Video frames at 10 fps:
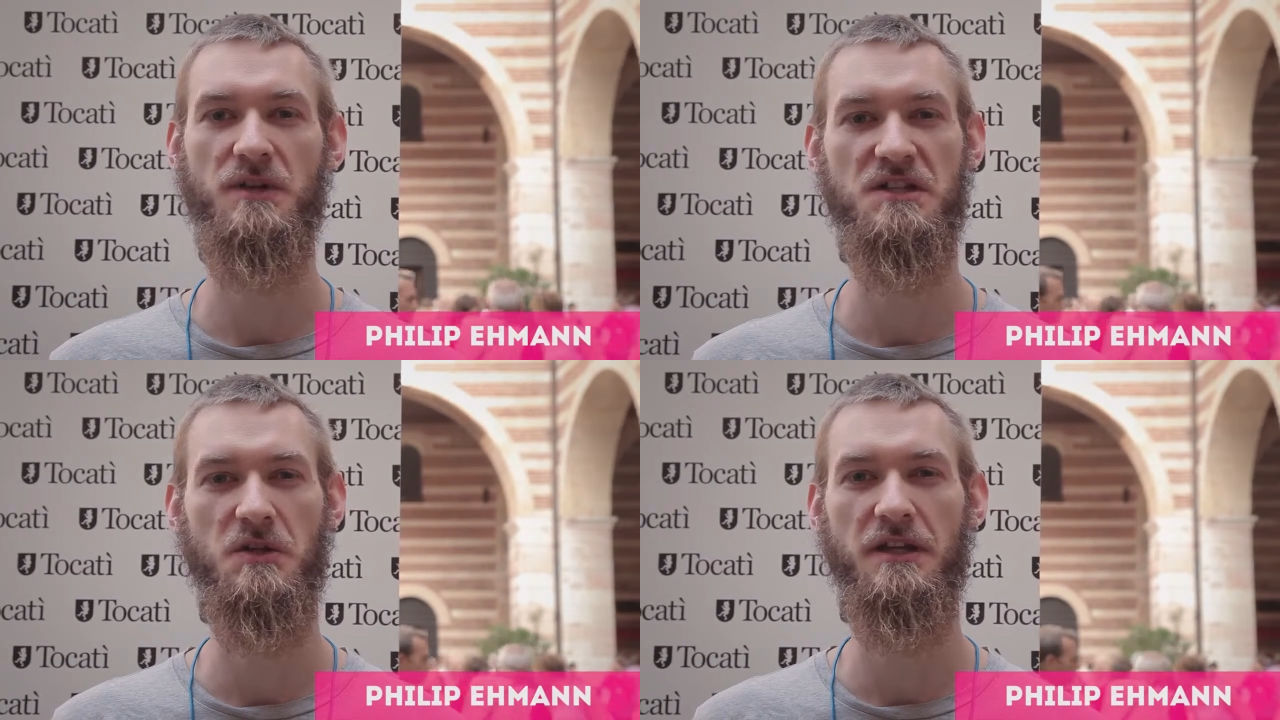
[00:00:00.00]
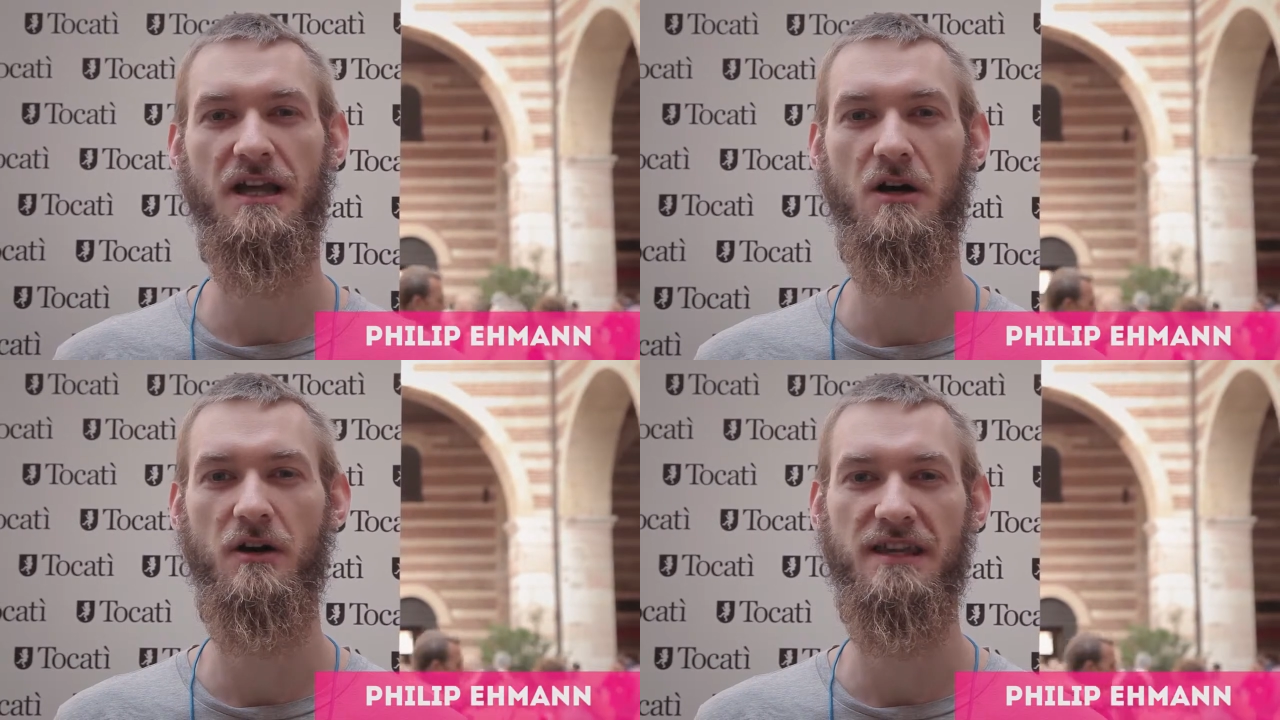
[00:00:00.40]
we're doing
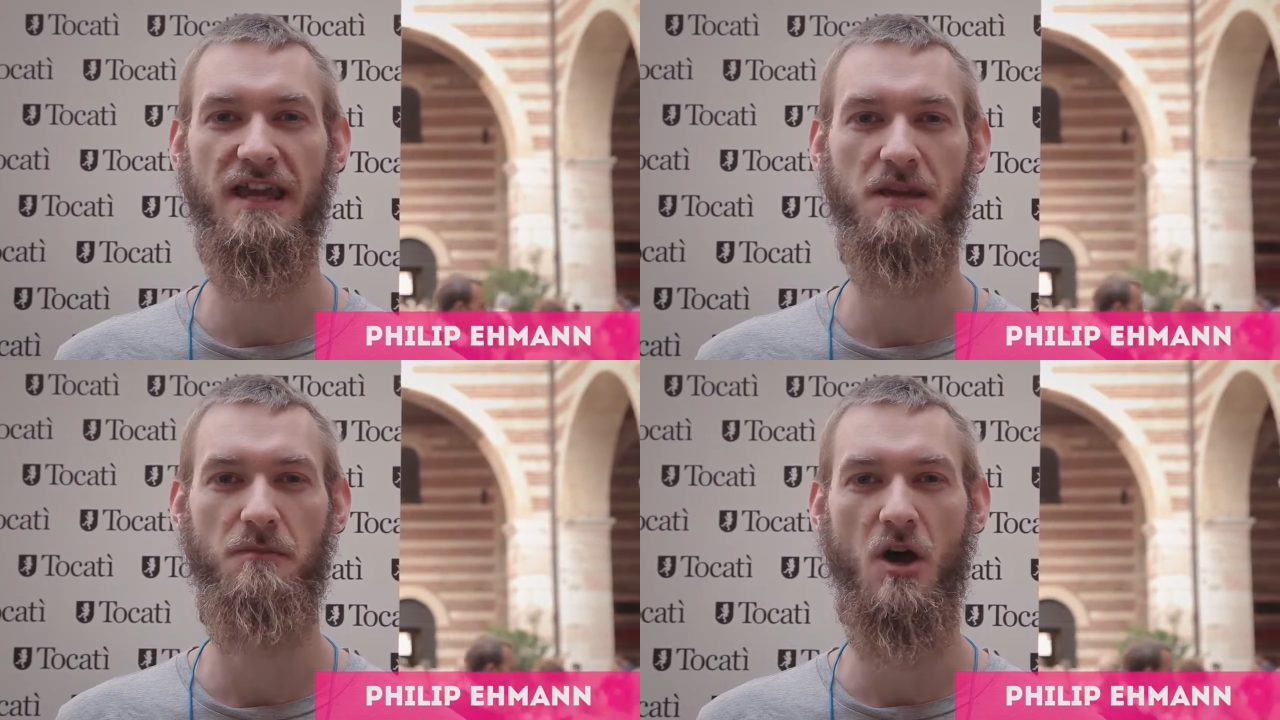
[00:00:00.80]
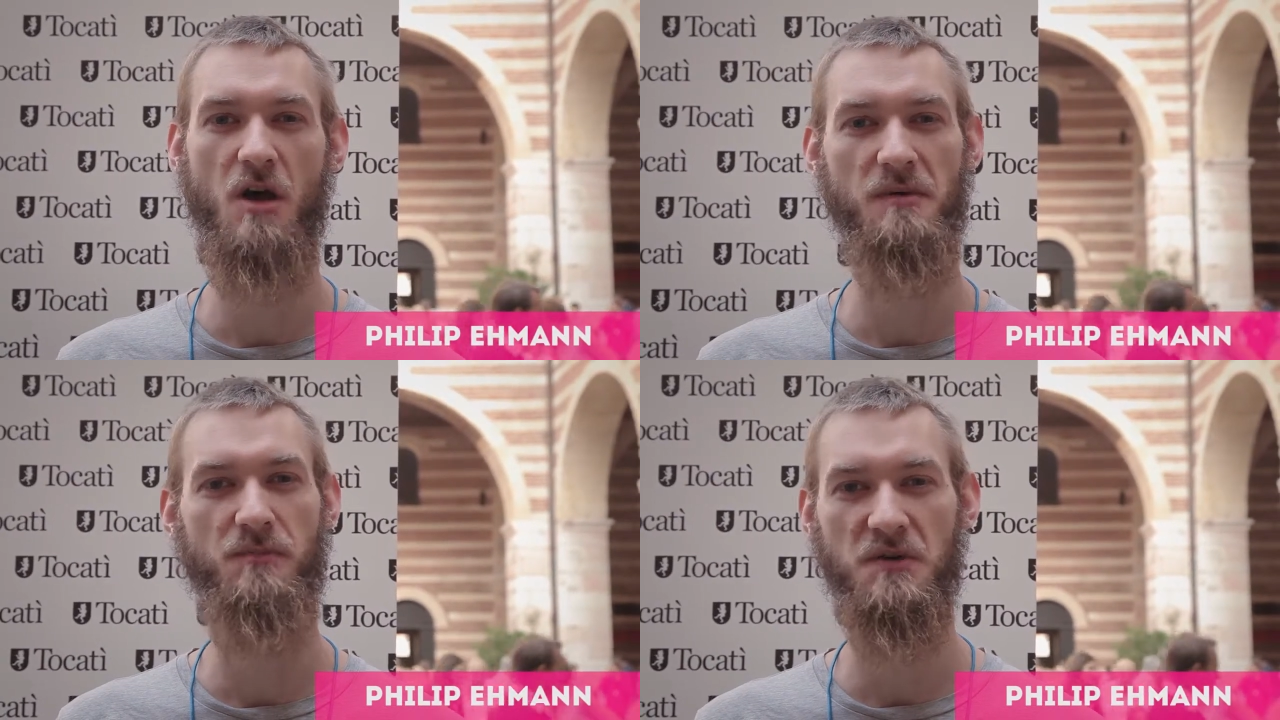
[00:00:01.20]
our game
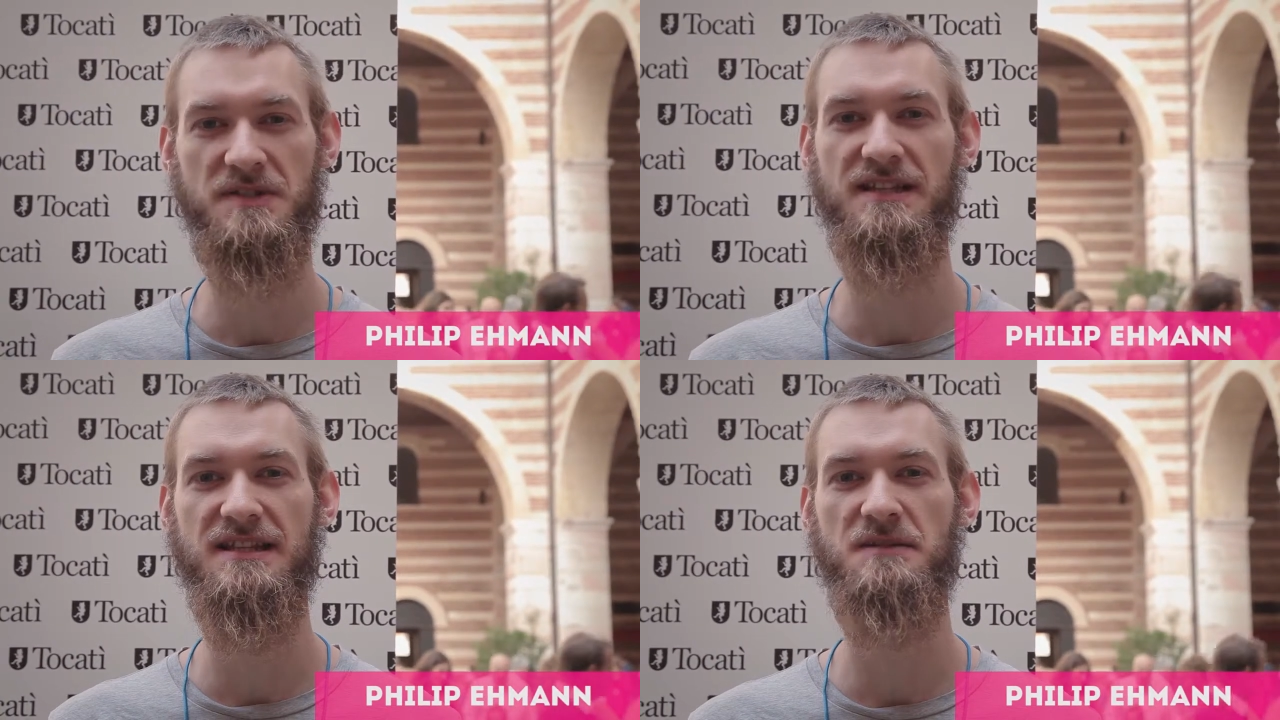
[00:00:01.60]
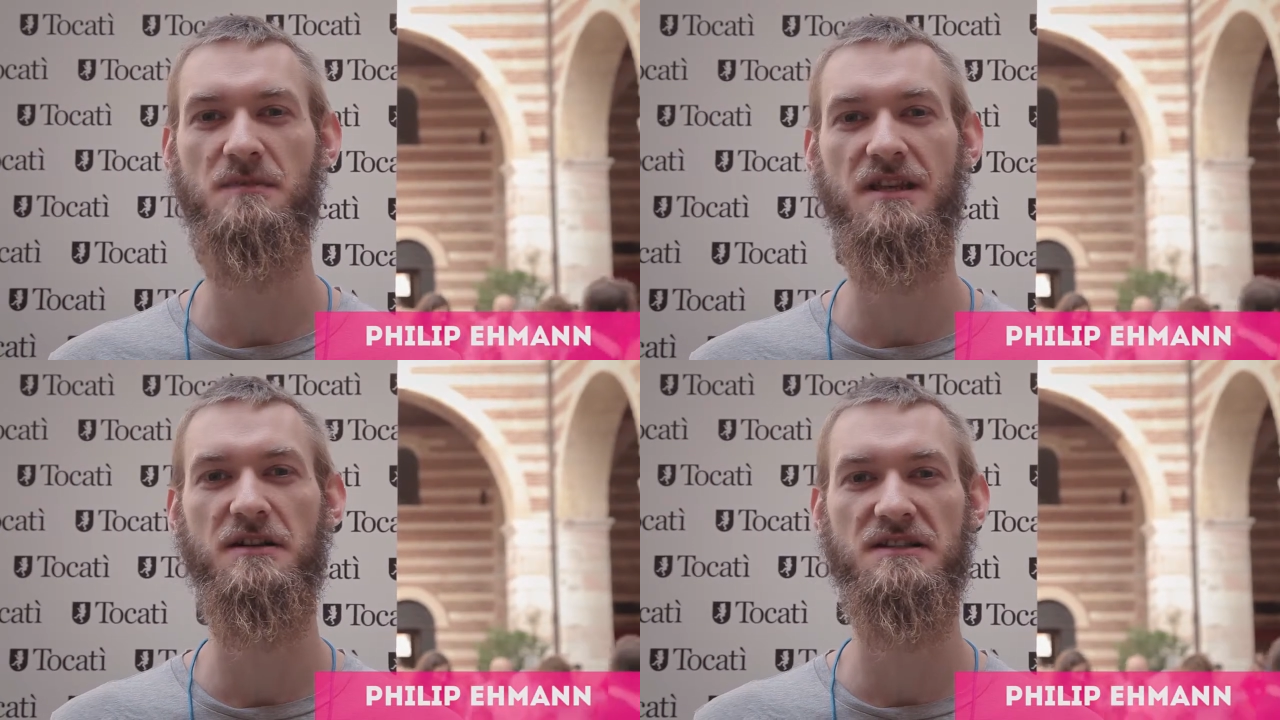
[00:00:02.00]
Urban Post-Itism
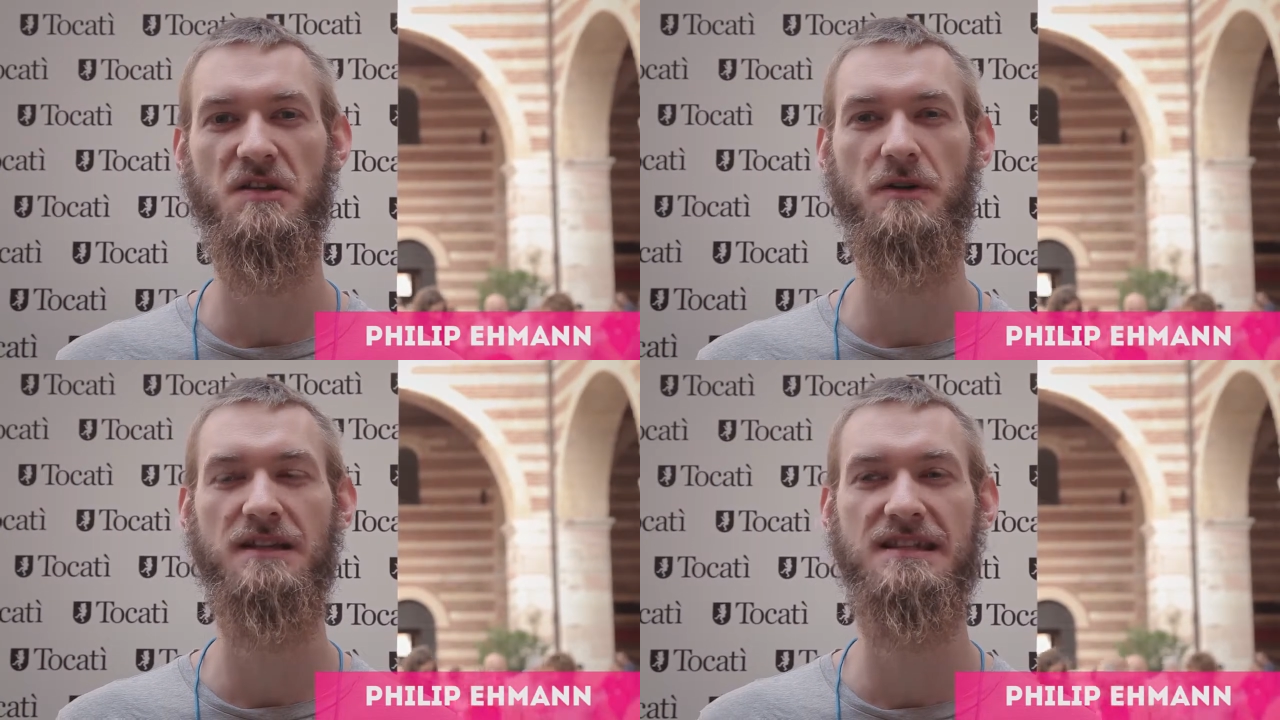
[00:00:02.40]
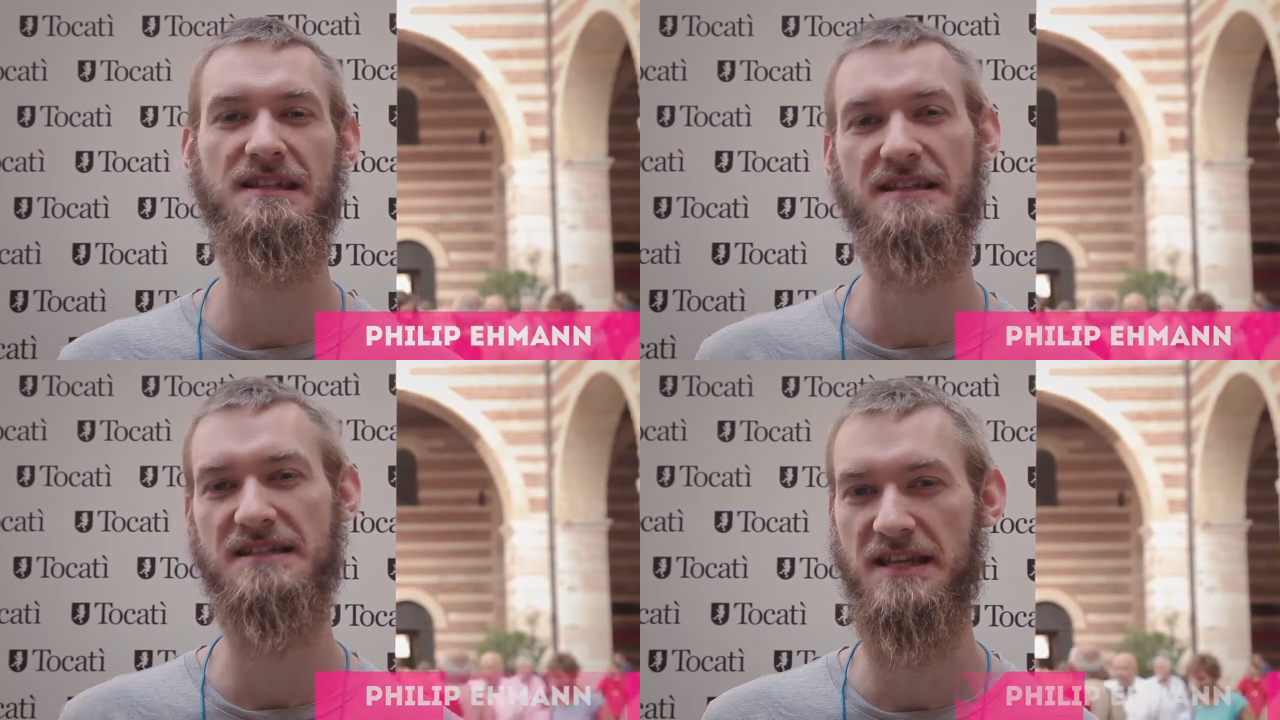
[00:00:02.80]
here at Tocatì
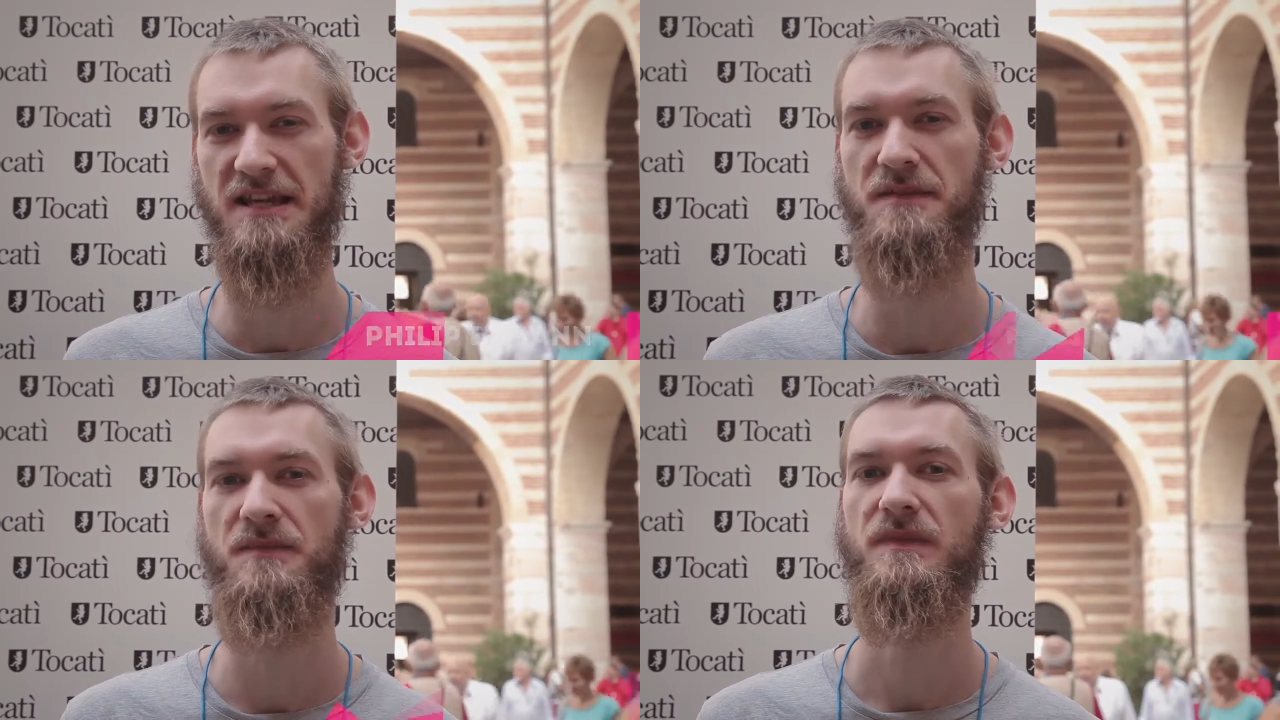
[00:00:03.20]
this year,